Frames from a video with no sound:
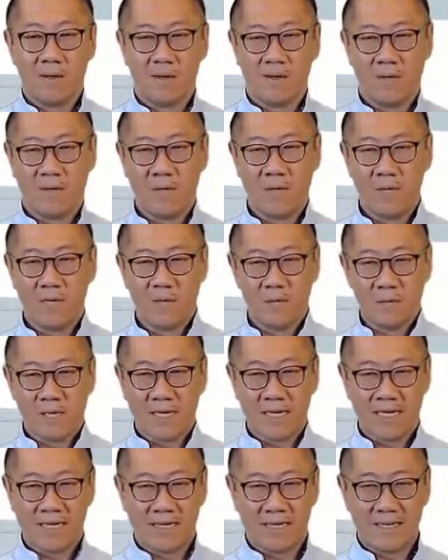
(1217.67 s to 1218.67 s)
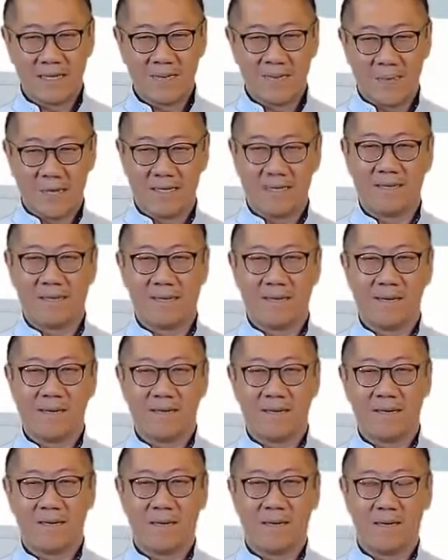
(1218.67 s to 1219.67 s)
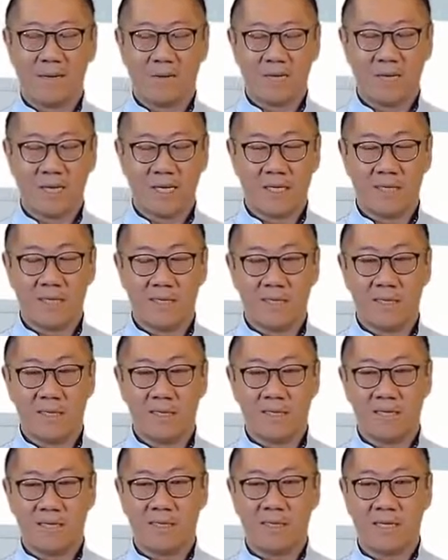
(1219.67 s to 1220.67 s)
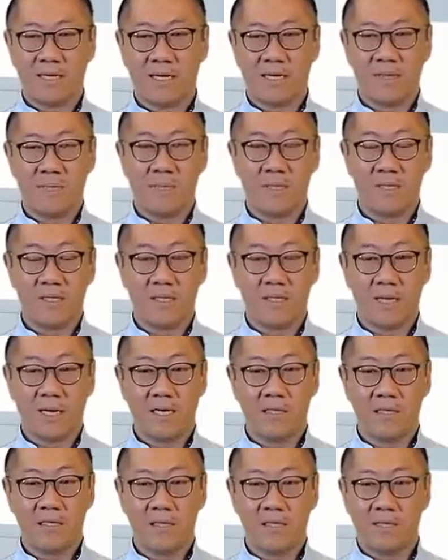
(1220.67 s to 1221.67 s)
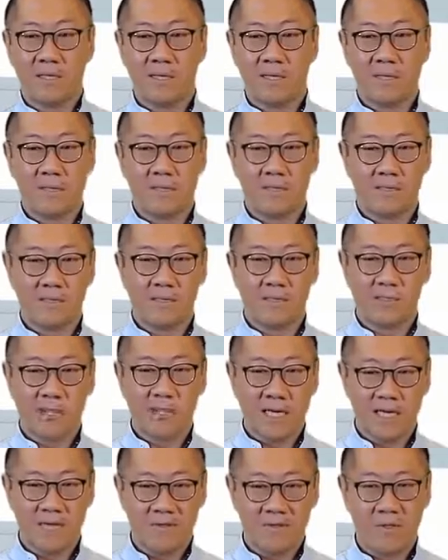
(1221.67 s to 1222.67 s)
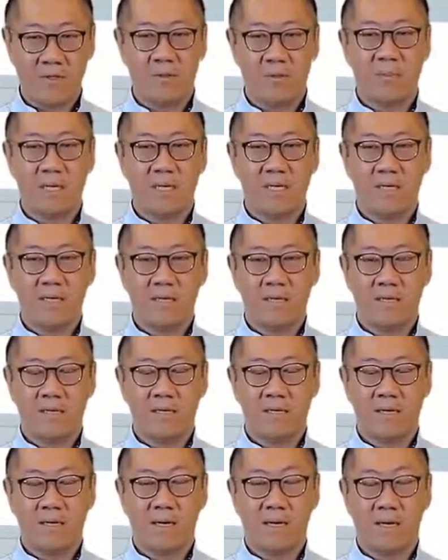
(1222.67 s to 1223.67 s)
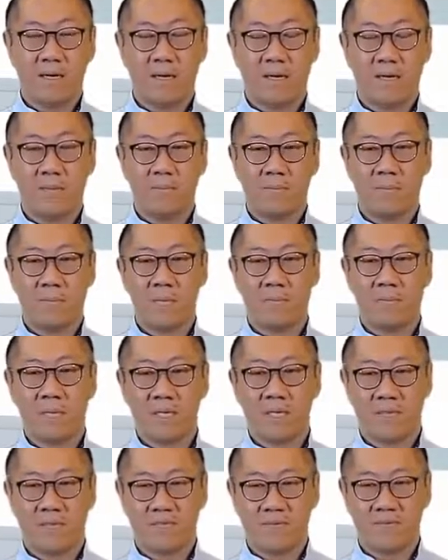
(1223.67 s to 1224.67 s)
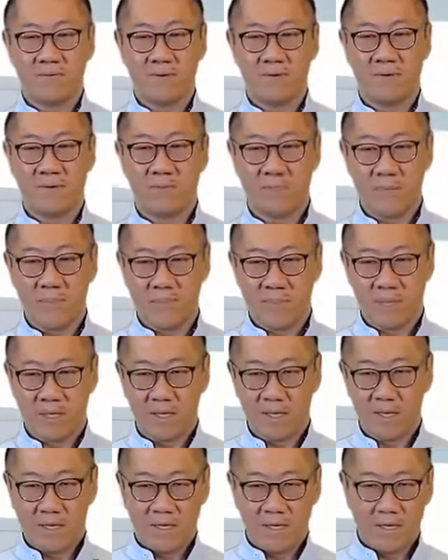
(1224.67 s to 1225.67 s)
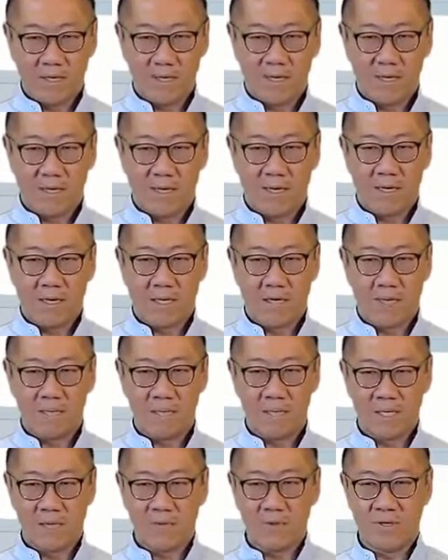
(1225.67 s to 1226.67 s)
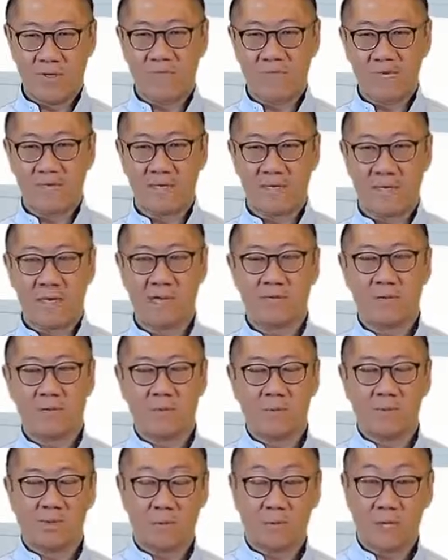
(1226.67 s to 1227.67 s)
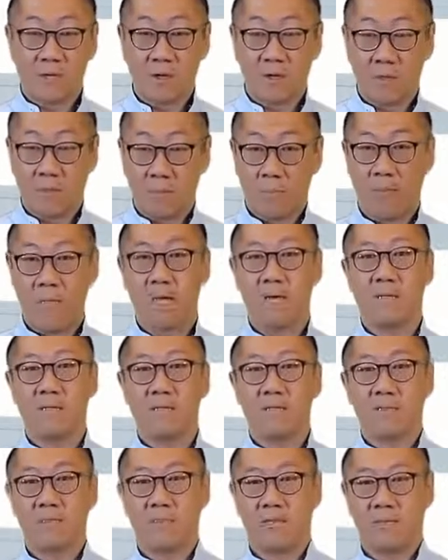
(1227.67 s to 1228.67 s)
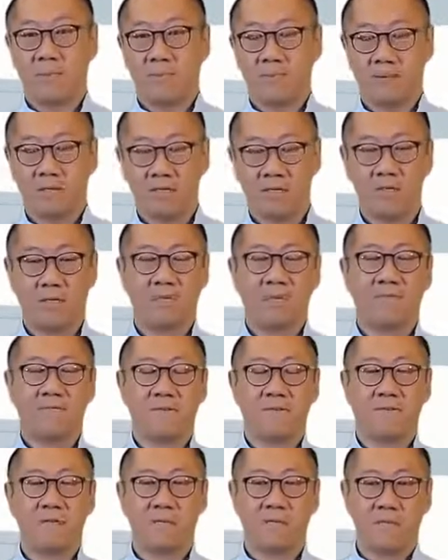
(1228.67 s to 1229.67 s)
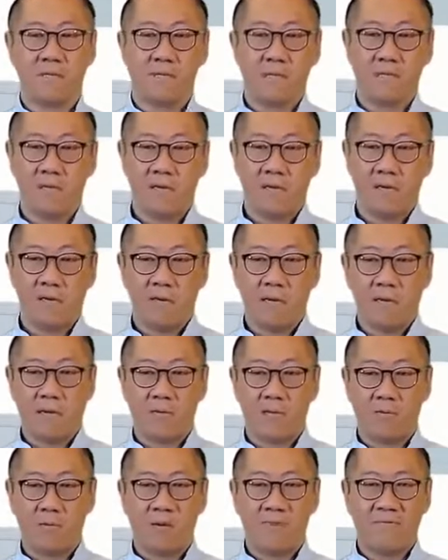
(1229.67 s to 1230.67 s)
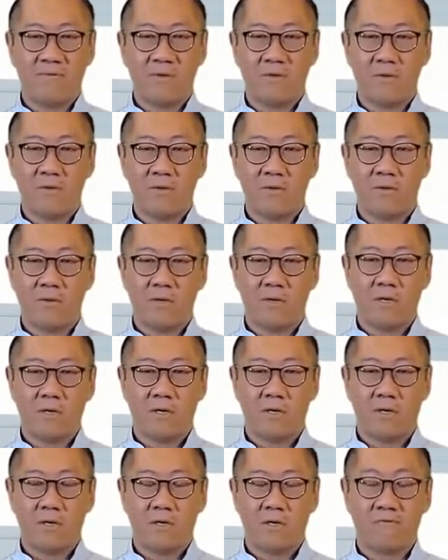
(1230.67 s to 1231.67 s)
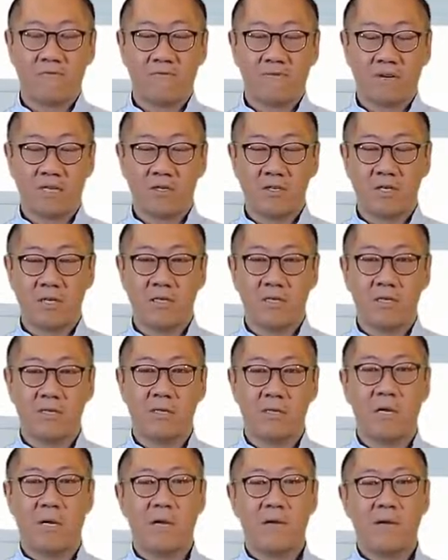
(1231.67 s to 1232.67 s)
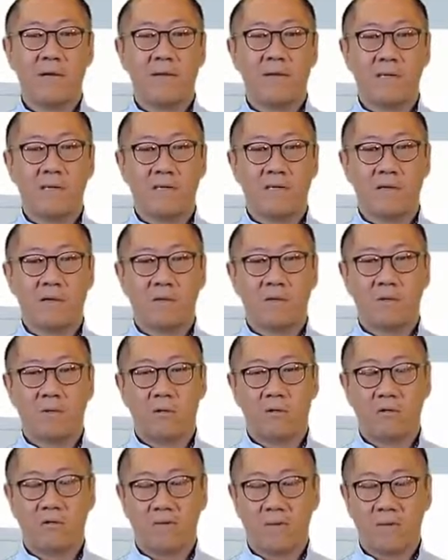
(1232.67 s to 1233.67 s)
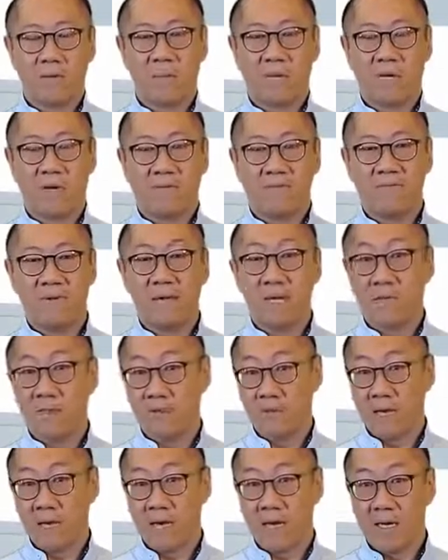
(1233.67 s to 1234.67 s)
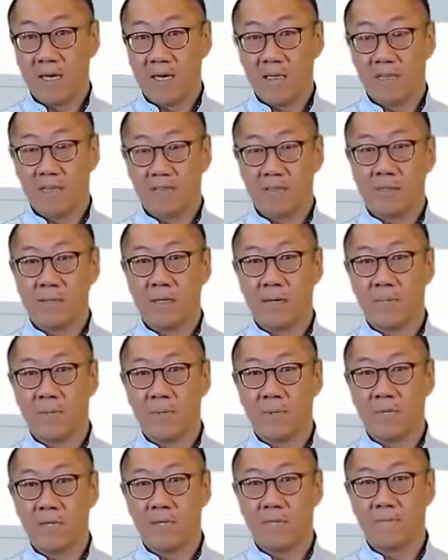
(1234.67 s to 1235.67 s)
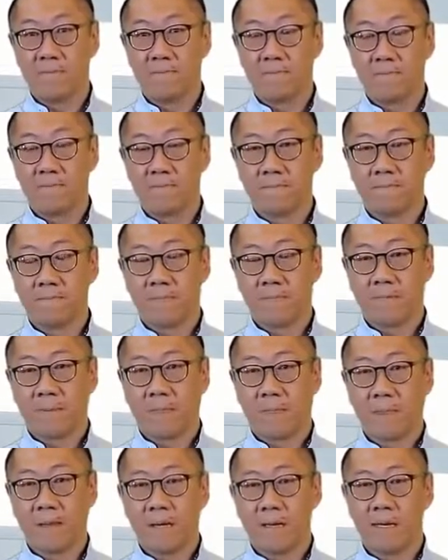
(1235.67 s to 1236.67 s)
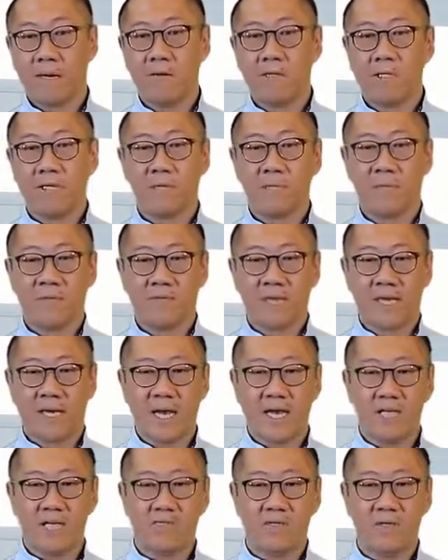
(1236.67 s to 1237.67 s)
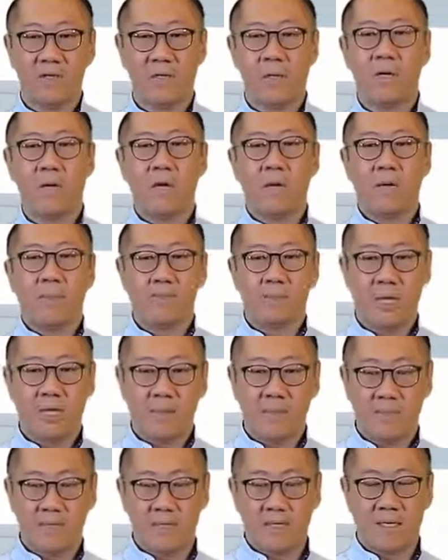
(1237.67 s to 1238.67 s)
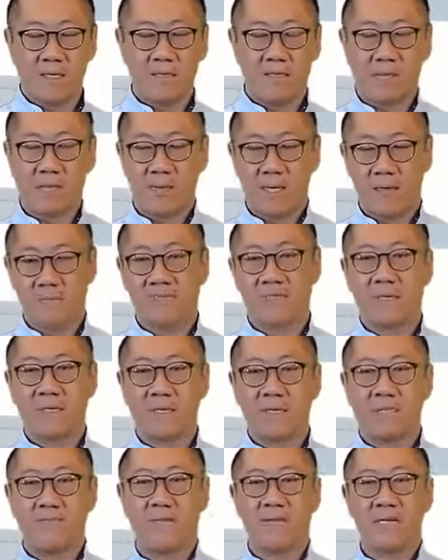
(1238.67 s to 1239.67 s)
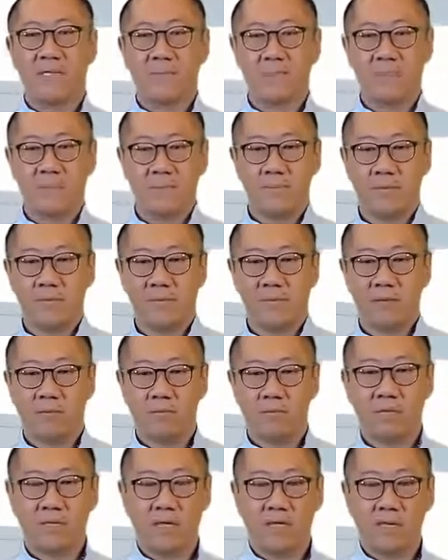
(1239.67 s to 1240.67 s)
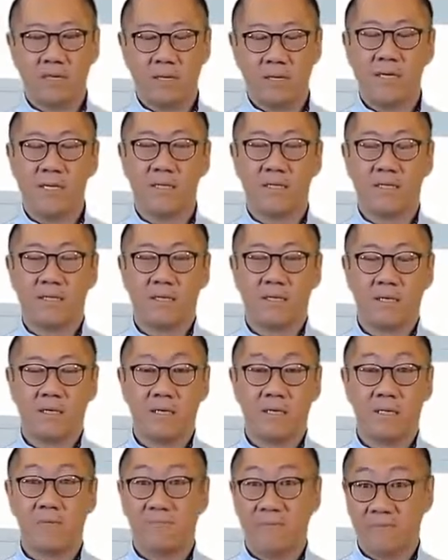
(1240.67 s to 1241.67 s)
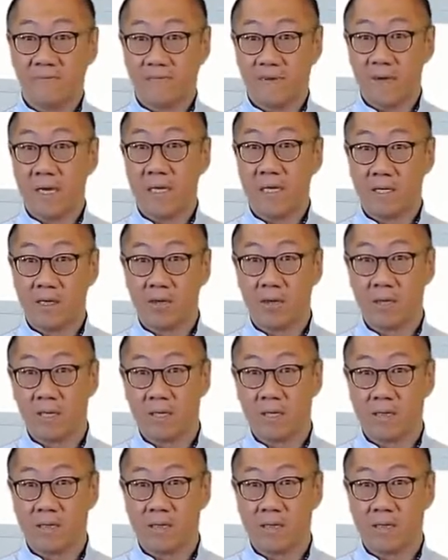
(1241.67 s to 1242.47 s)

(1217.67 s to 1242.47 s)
We would like to debunk that. We actually say sustainability actually saves you money, because if you remember my three-phase diagram talking about compliance, operational efficiency, and revenue or differentiation, these are all about value adding to the company. Now, in terms of a cash flow, maybe there's some upfront investment, but the return is fairly quick.